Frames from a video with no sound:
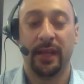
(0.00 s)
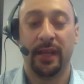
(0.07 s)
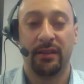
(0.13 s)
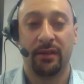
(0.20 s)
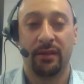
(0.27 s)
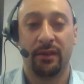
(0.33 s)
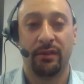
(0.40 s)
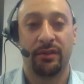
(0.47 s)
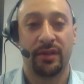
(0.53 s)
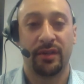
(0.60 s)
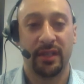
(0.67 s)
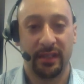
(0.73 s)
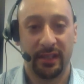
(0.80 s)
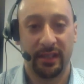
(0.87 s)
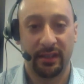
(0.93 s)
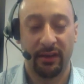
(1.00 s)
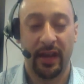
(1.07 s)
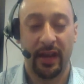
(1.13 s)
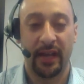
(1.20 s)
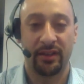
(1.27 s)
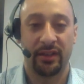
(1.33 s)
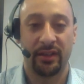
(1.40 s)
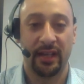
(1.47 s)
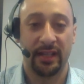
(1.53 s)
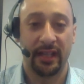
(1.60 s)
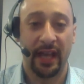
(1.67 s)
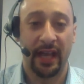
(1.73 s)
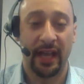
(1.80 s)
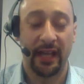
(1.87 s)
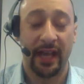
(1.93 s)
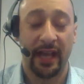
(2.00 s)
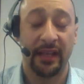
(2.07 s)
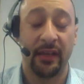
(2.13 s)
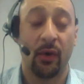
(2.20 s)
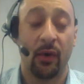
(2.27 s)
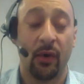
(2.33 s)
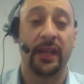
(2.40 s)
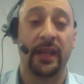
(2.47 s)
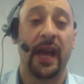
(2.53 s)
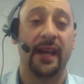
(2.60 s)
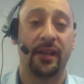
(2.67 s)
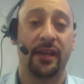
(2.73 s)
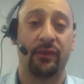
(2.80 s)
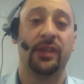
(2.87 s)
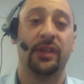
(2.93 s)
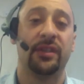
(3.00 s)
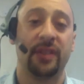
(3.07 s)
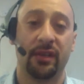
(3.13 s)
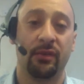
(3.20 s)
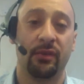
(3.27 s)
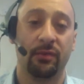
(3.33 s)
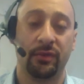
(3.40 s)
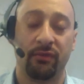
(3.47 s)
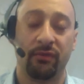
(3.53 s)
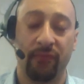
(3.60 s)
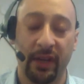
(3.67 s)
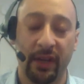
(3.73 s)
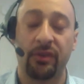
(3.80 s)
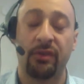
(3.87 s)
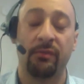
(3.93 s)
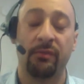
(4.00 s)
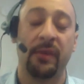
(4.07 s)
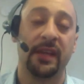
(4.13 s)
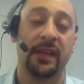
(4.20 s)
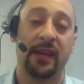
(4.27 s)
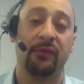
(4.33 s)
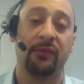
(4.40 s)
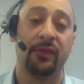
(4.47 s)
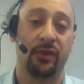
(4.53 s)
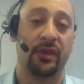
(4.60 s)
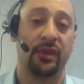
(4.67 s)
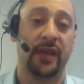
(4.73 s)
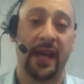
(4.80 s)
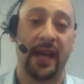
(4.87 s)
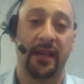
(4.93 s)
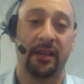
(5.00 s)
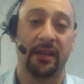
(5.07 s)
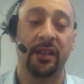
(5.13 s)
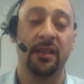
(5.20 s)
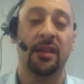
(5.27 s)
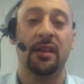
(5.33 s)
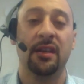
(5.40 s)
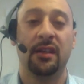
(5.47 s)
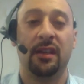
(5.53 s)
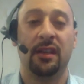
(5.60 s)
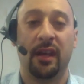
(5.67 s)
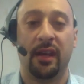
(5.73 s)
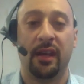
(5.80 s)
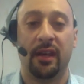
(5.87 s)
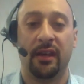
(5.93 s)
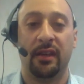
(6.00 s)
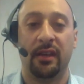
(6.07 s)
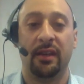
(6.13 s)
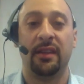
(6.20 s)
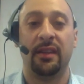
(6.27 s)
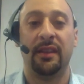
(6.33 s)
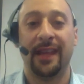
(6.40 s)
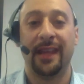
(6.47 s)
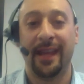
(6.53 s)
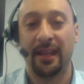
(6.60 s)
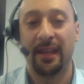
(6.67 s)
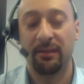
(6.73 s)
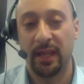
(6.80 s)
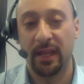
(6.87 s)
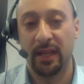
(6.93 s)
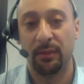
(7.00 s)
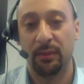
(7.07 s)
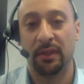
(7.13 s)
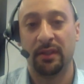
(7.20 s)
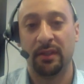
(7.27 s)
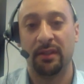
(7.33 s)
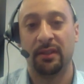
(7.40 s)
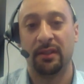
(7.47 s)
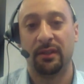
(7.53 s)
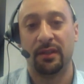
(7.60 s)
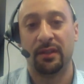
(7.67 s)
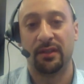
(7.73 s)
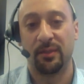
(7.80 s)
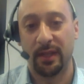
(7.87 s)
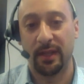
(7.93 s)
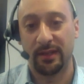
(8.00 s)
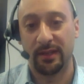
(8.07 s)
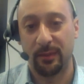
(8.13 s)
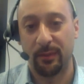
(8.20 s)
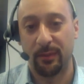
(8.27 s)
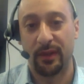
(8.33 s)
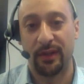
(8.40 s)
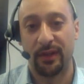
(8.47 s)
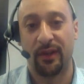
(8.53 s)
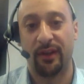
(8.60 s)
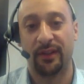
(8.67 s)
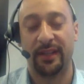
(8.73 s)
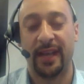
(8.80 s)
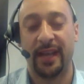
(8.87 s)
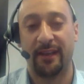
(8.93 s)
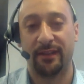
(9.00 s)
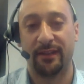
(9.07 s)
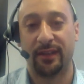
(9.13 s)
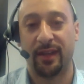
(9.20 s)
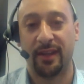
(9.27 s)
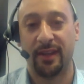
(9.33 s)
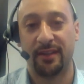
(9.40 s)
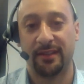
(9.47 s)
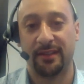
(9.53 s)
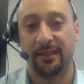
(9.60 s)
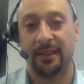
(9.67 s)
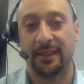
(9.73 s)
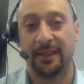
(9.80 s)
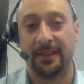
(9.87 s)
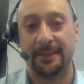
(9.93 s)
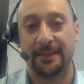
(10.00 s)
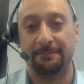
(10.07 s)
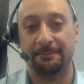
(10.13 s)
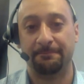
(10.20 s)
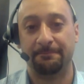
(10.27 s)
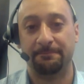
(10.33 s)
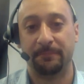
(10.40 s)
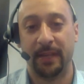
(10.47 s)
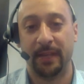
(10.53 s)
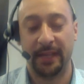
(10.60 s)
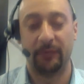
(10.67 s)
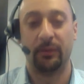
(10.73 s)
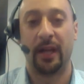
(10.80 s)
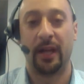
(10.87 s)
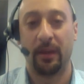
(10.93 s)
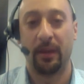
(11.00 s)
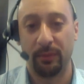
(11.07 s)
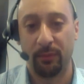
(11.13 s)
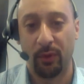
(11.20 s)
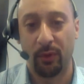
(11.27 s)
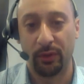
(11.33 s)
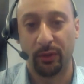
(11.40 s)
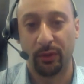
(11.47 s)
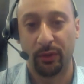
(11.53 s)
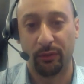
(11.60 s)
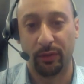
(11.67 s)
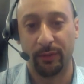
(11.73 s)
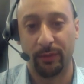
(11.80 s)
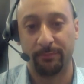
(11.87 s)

sure you're seeing the interaction and the organic reach that you make sure you're making that reach organically, and then maybe you can spend some money on the advertising, and it would help you more in the long run.